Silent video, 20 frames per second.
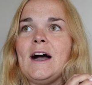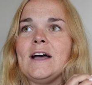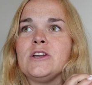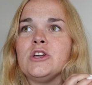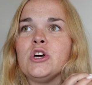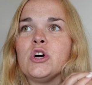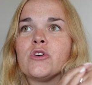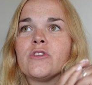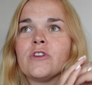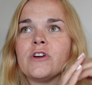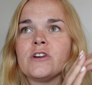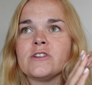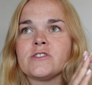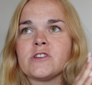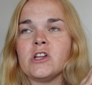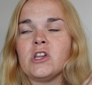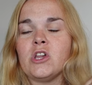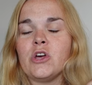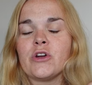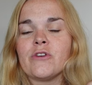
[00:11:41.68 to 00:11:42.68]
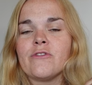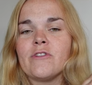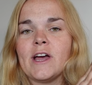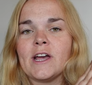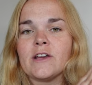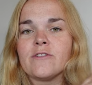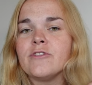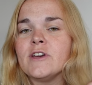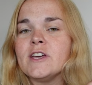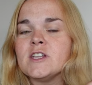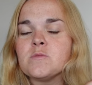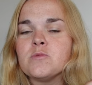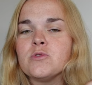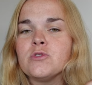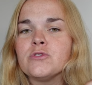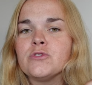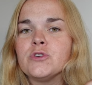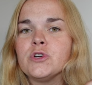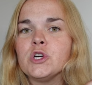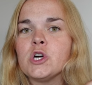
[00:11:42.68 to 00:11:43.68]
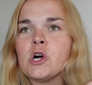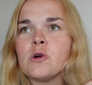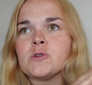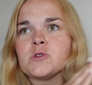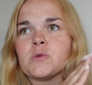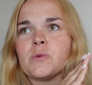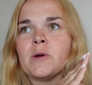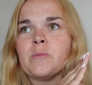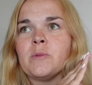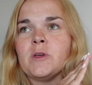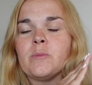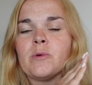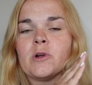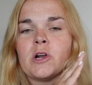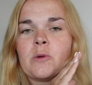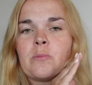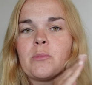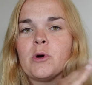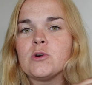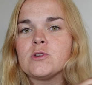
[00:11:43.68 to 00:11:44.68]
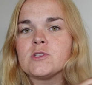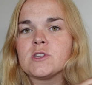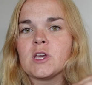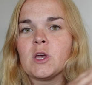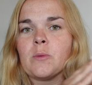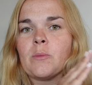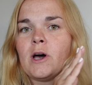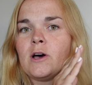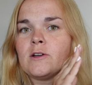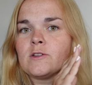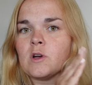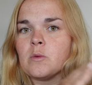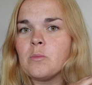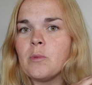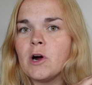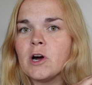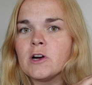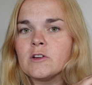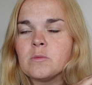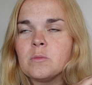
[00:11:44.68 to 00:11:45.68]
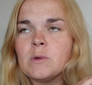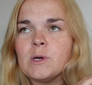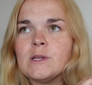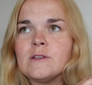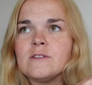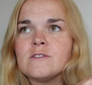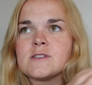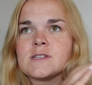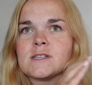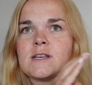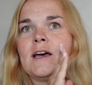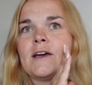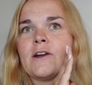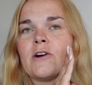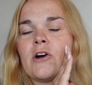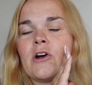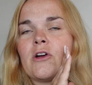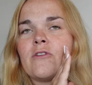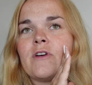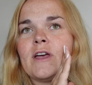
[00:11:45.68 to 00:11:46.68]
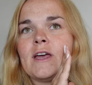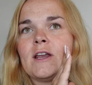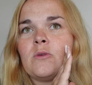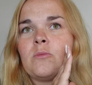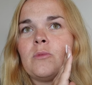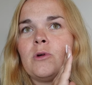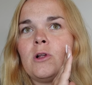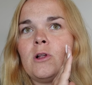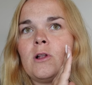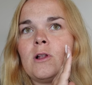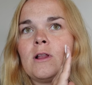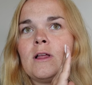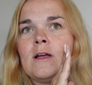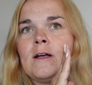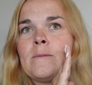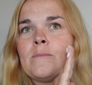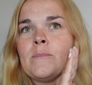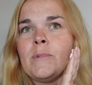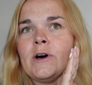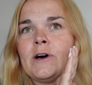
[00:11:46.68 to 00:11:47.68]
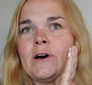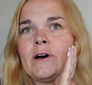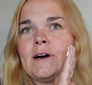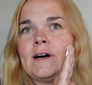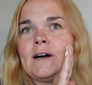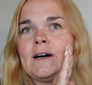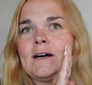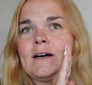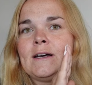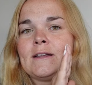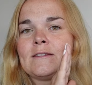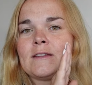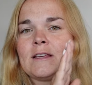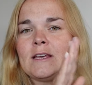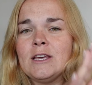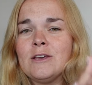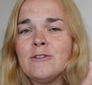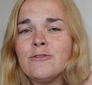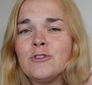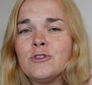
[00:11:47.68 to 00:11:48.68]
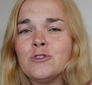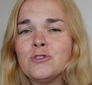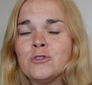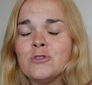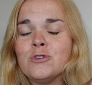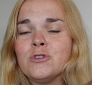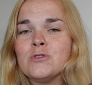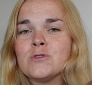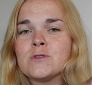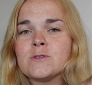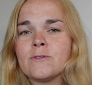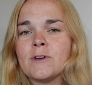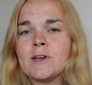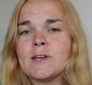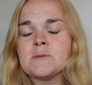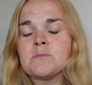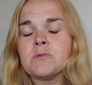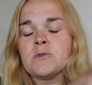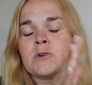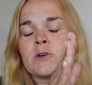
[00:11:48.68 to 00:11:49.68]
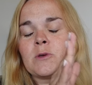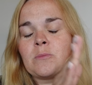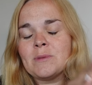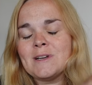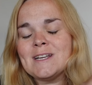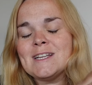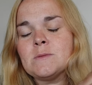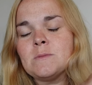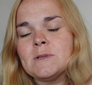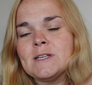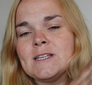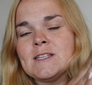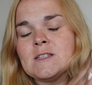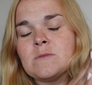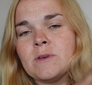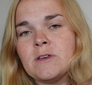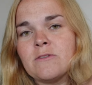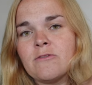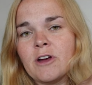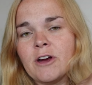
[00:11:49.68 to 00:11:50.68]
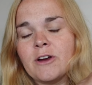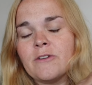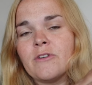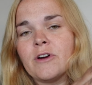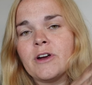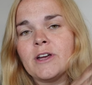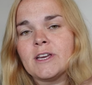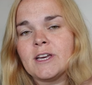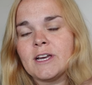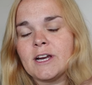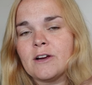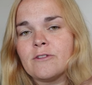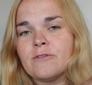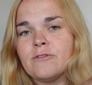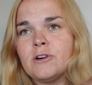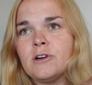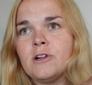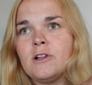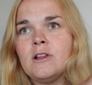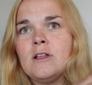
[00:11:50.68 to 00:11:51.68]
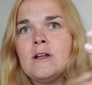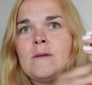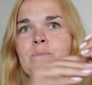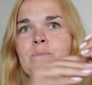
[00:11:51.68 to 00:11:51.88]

I know there's a lot of like Facebook groups where people are posting about apartments that are available, but if you do use Facebook, please, please be very, very careful.